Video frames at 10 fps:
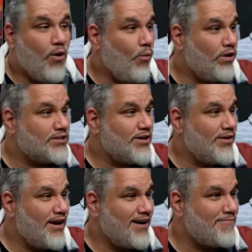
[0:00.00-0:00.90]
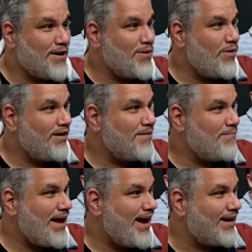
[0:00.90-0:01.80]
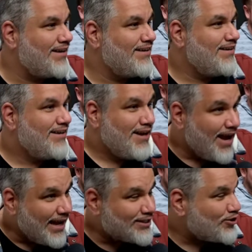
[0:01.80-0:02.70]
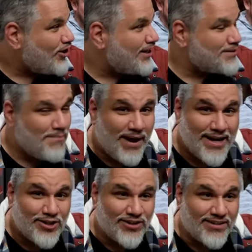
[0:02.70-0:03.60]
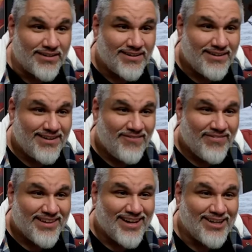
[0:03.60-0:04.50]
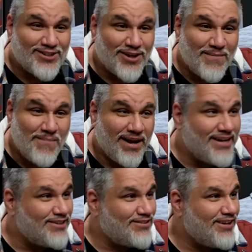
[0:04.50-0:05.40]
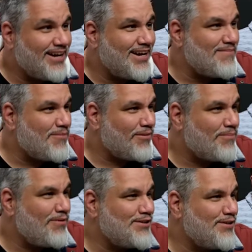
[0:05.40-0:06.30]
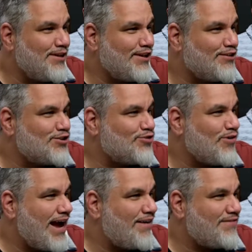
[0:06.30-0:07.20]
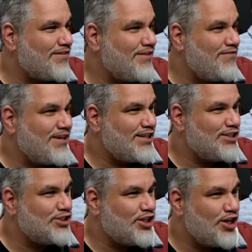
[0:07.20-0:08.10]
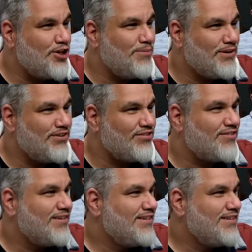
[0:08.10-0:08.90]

What's going on, everybody? Welcome back. It's look, it's Michael. Hey. Guys, look at Michael. Look at him. We're doing a little draft of the vintage Cubles.